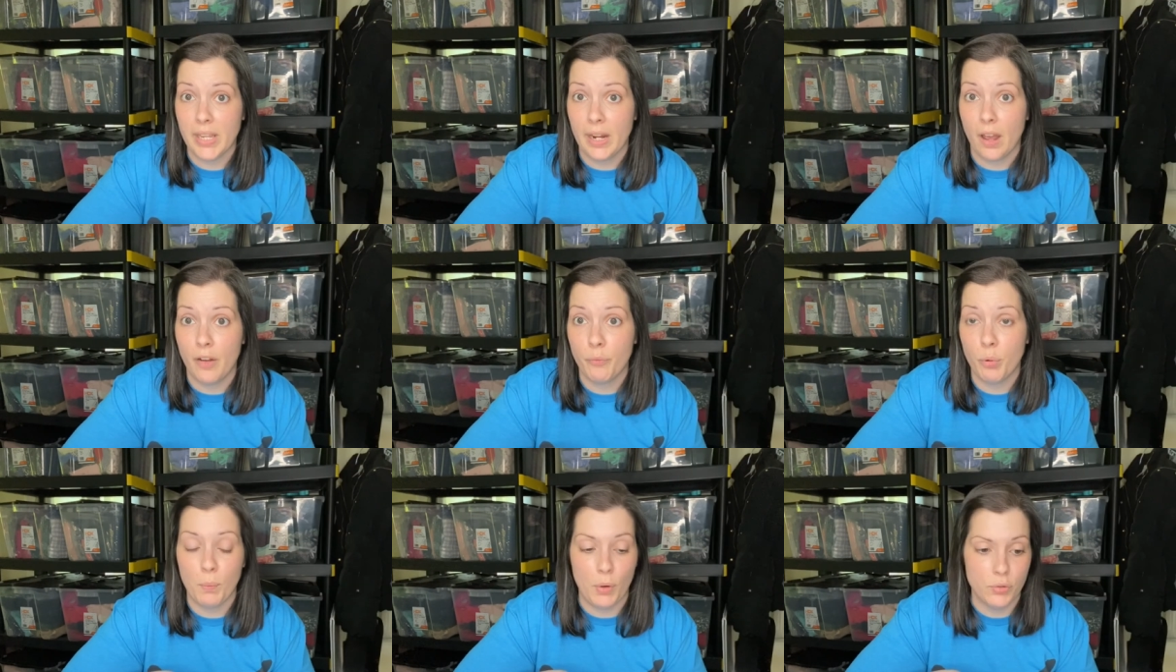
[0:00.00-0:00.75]
off
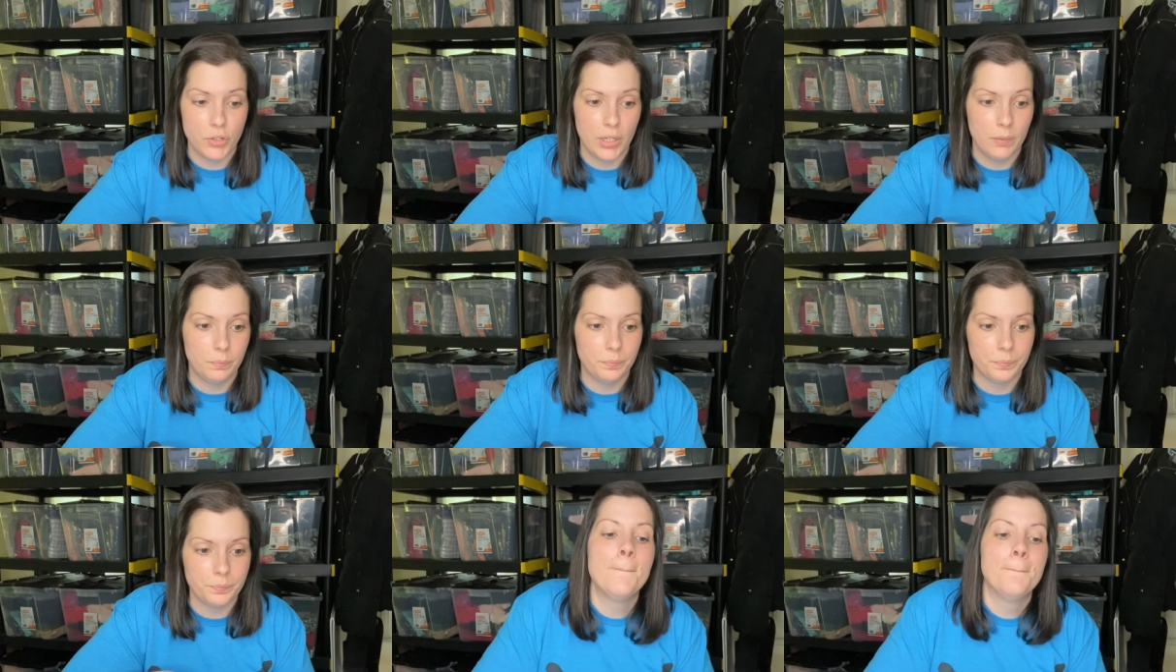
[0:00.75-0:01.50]
promotion.
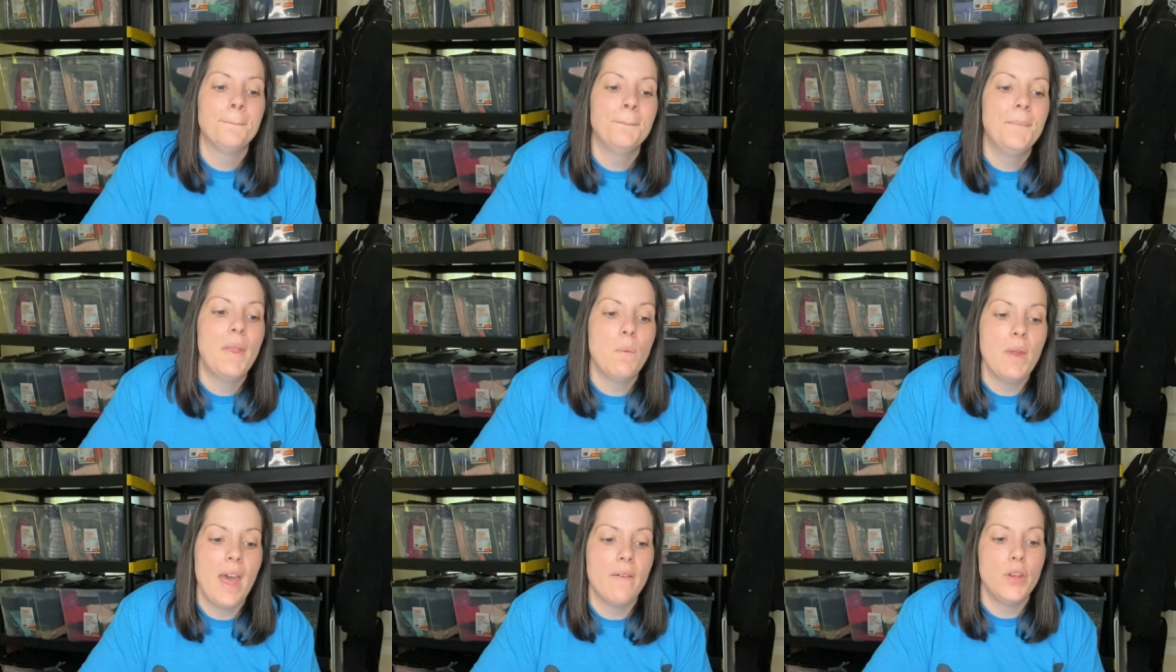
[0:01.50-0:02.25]
Then
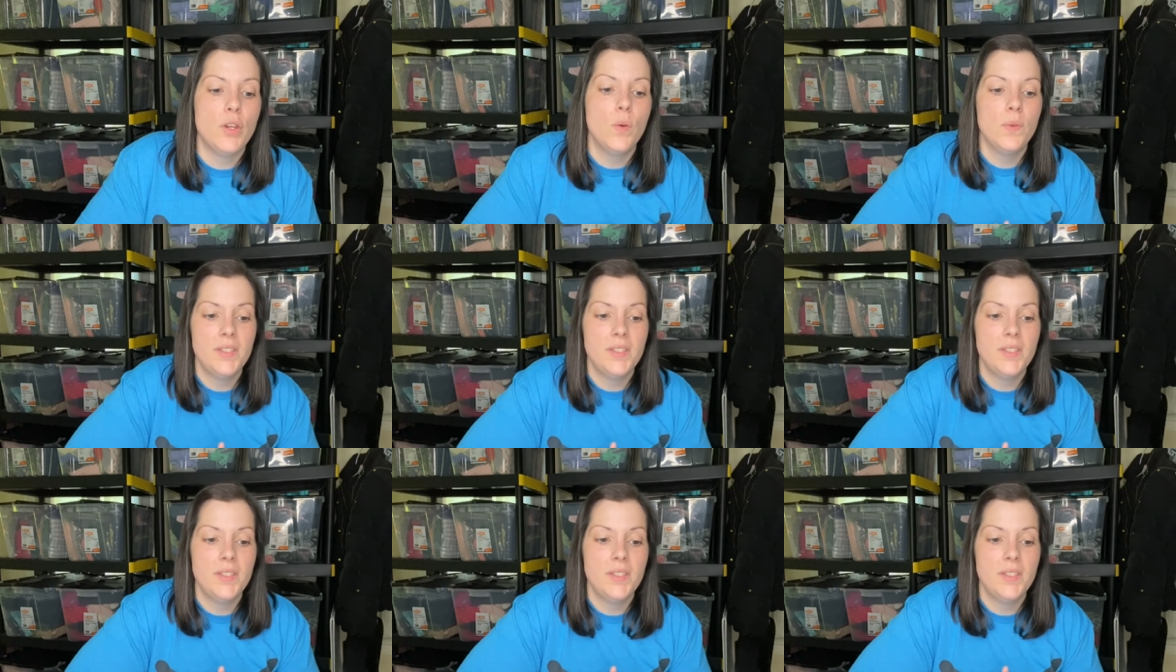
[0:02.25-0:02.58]
we have a new